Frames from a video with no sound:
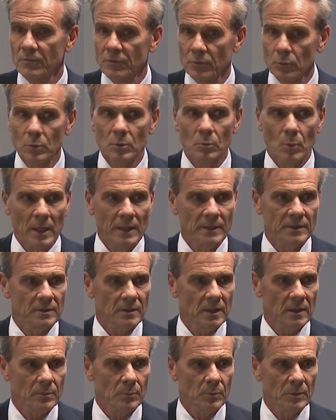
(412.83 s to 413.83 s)
food
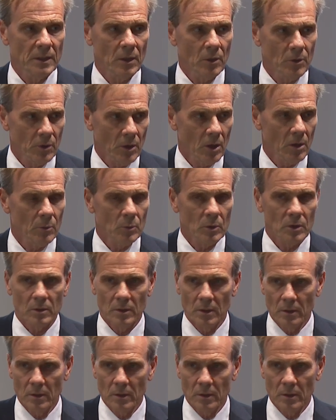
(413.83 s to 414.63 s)
waste that we are now,